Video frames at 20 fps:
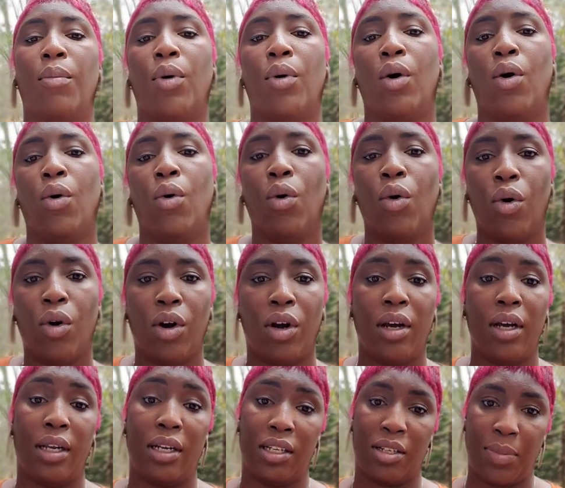or
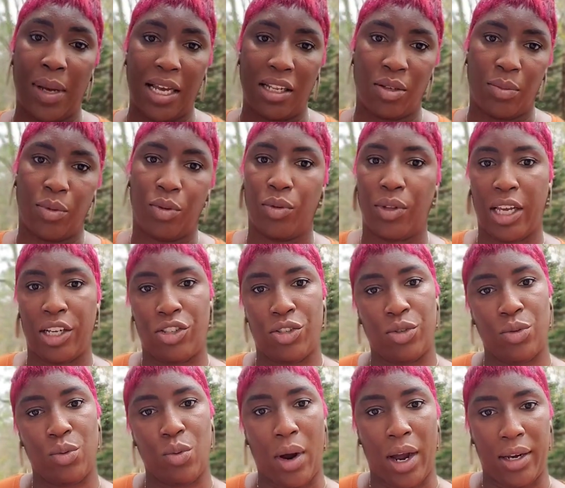it is possible that
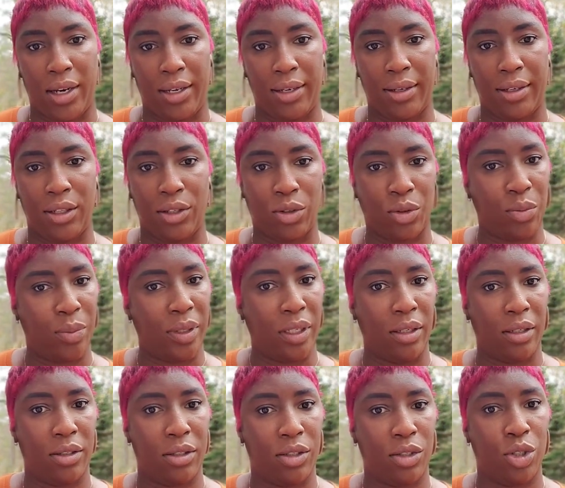you wired a little
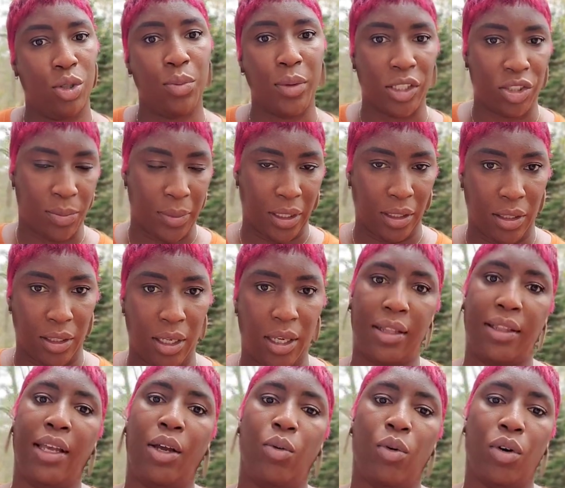bit too much money
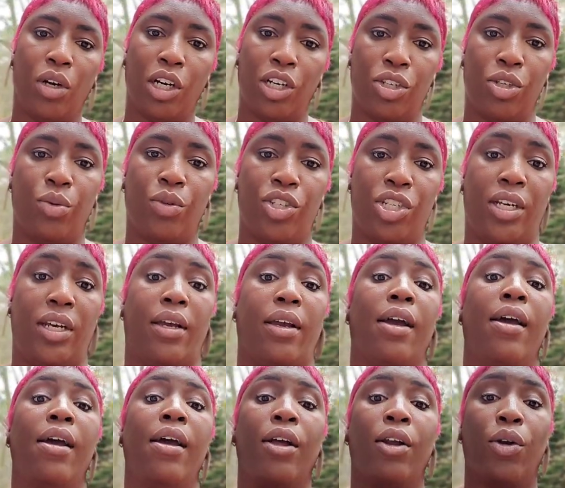and they will cut you a check.
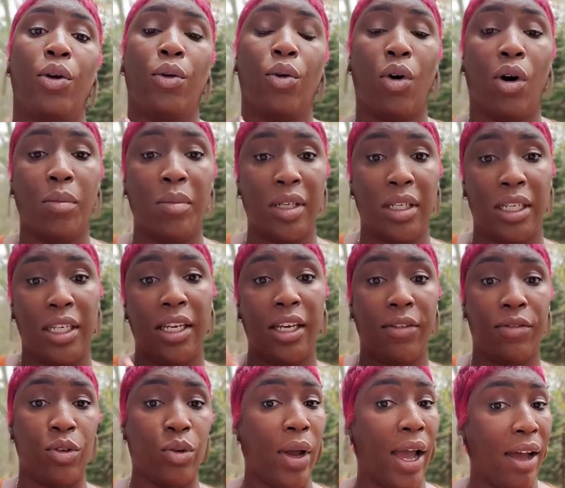Normally,
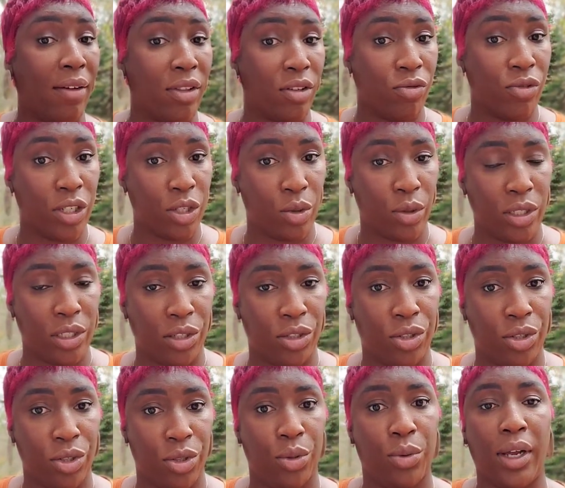if you have the resources
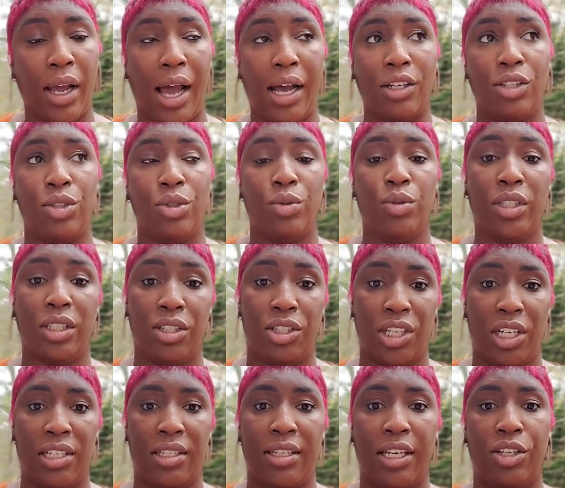to do it, I do
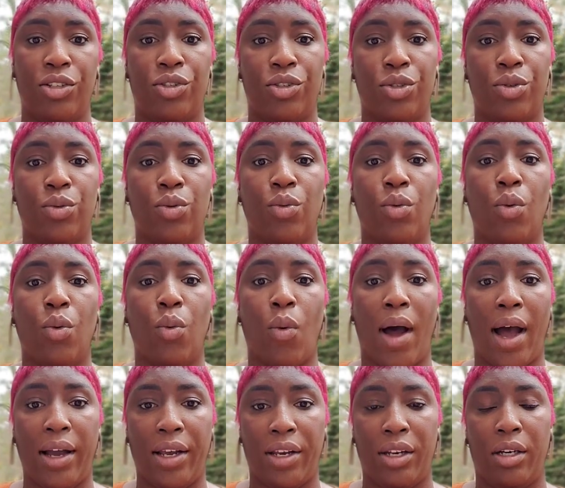suggest that you
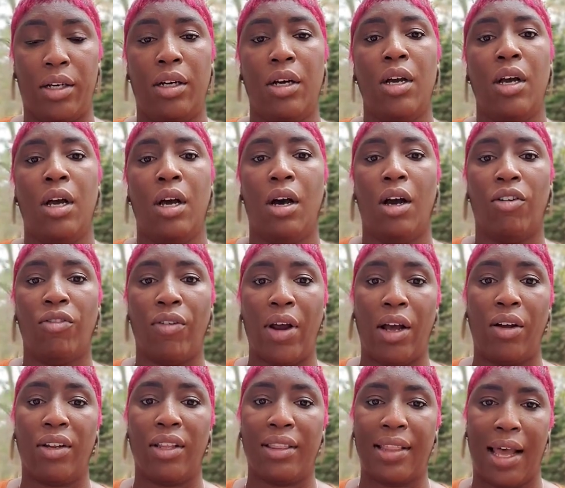wire
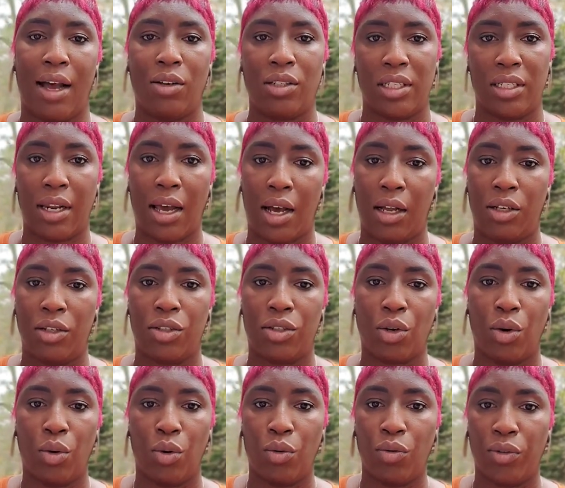around $1,000
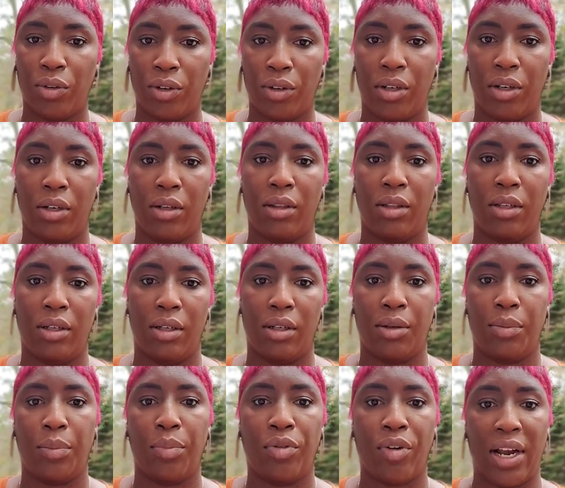over
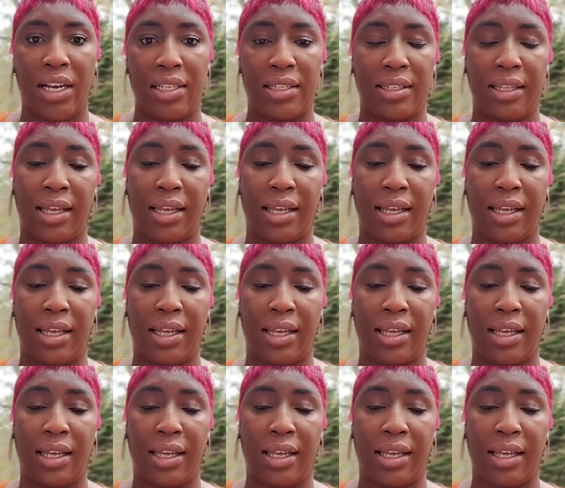the price